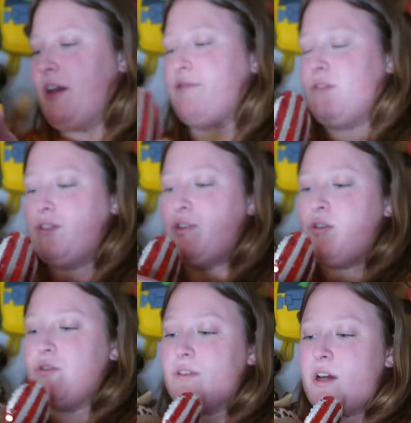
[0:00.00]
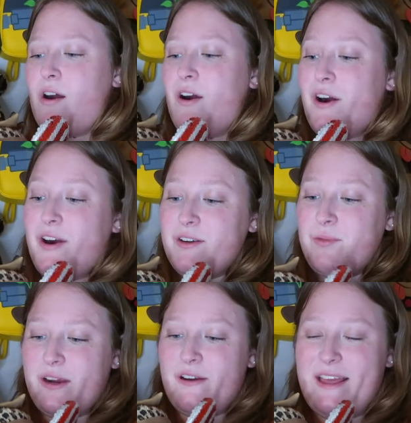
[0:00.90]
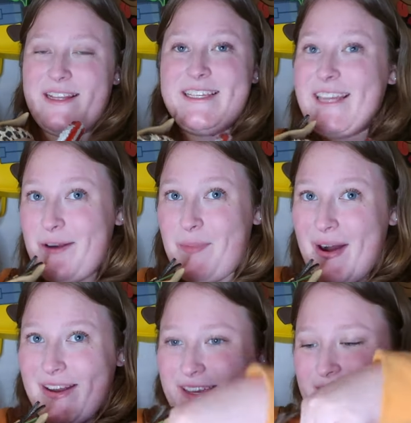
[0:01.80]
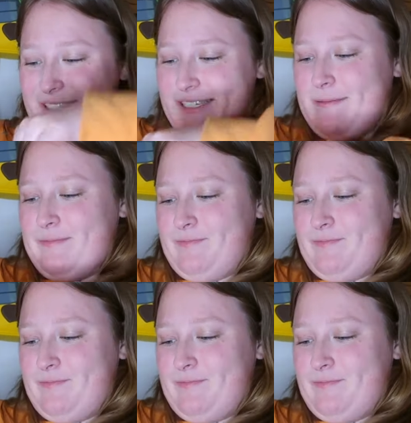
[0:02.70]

have gold hardware and side pockets.